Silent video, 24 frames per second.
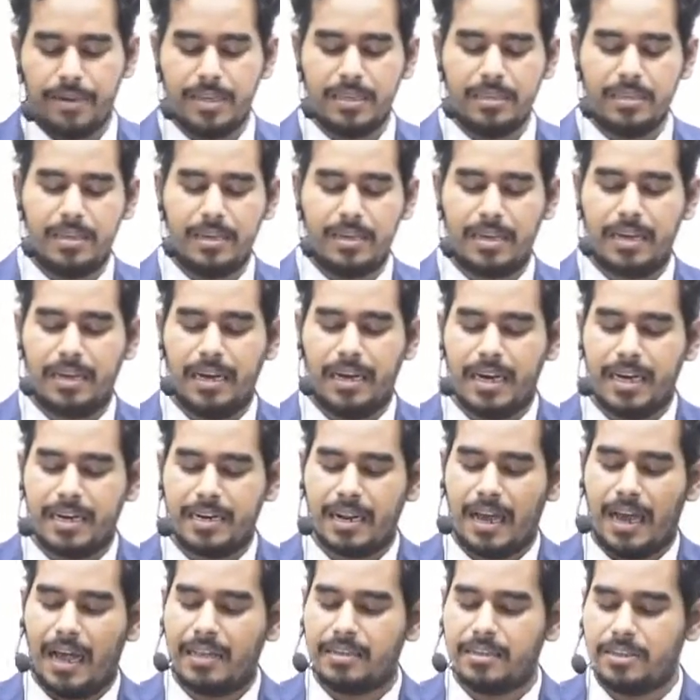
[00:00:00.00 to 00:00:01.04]
is the correct
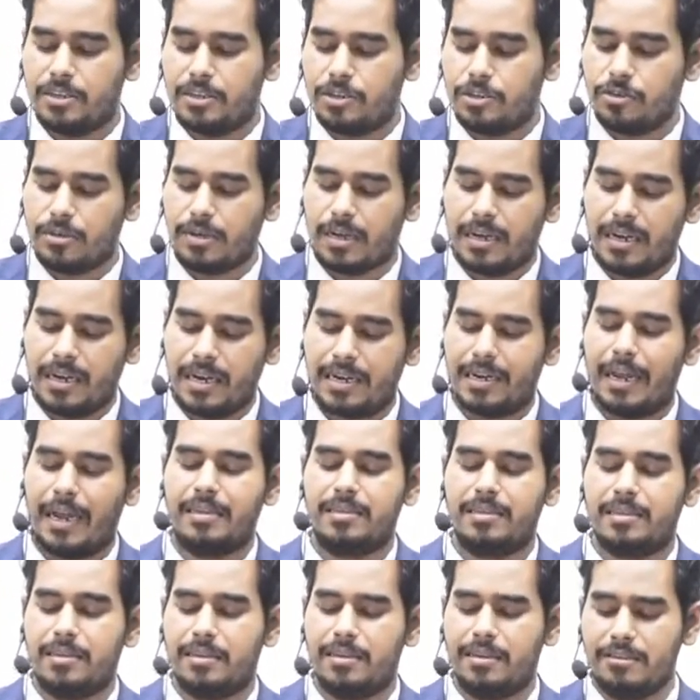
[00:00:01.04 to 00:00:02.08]
answer. So the correct
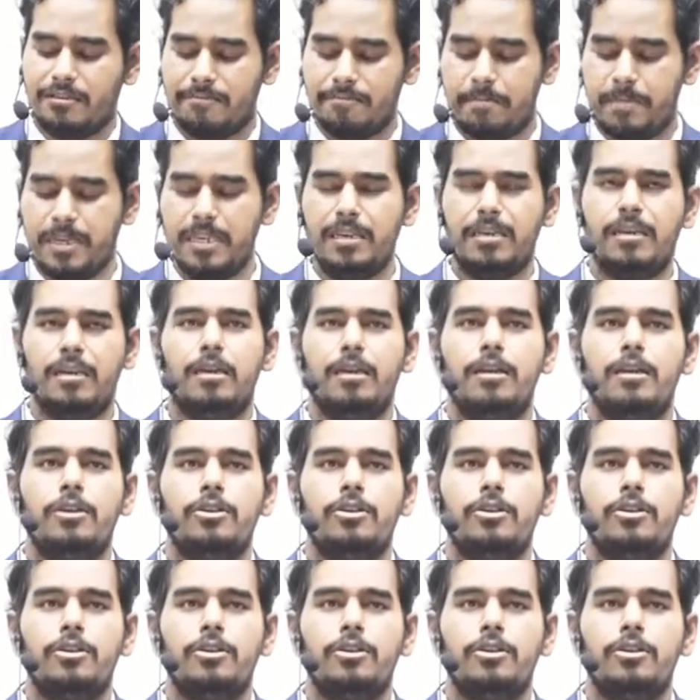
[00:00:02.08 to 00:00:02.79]
answer is B.